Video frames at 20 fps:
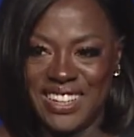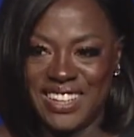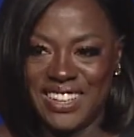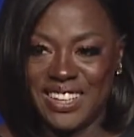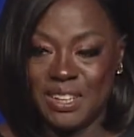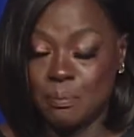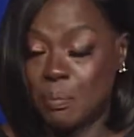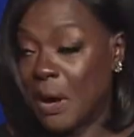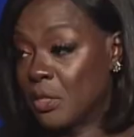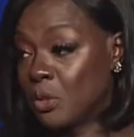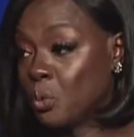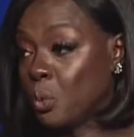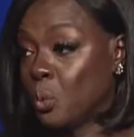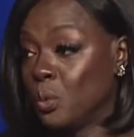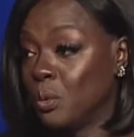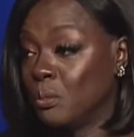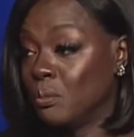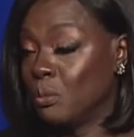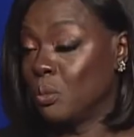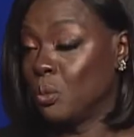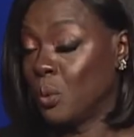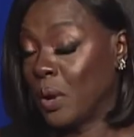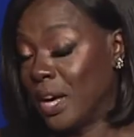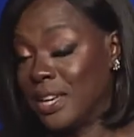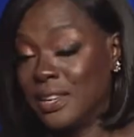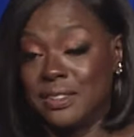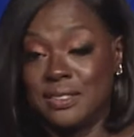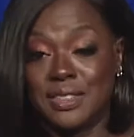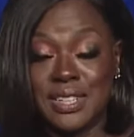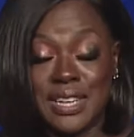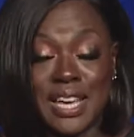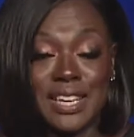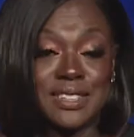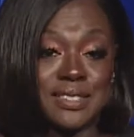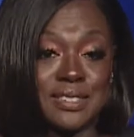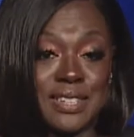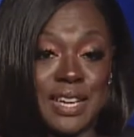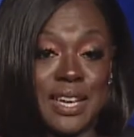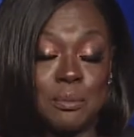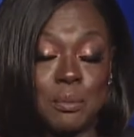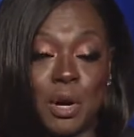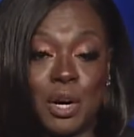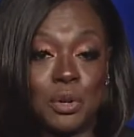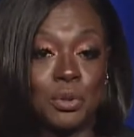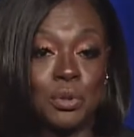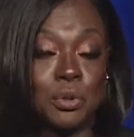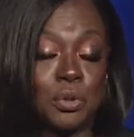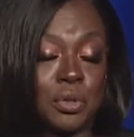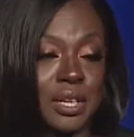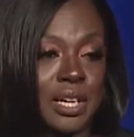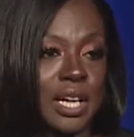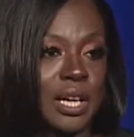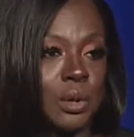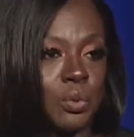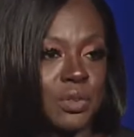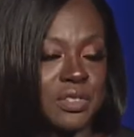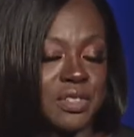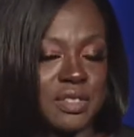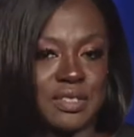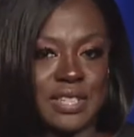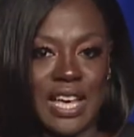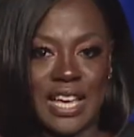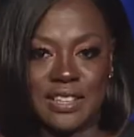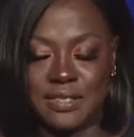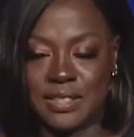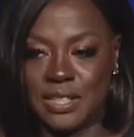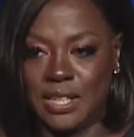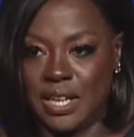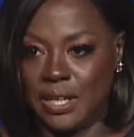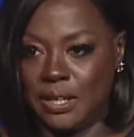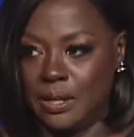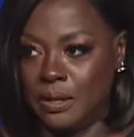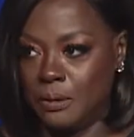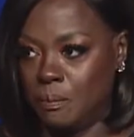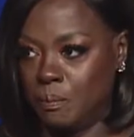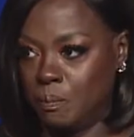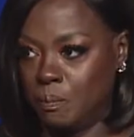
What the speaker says: And by the way, the next day, Martin Luther King was assassinated.